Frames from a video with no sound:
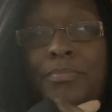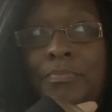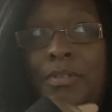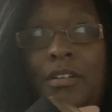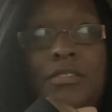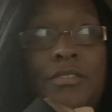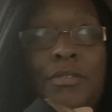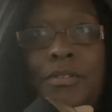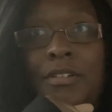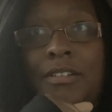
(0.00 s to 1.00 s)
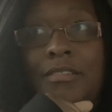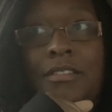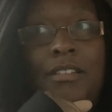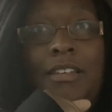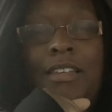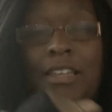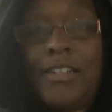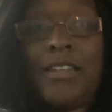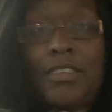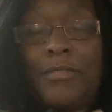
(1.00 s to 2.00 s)
person or
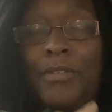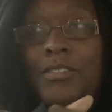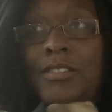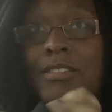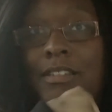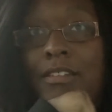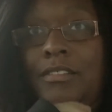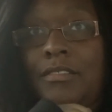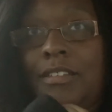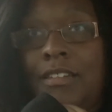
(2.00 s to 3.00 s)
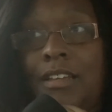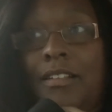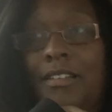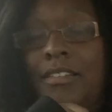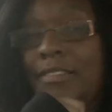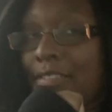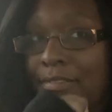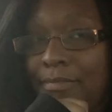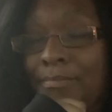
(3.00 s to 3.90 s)
any other races in that class.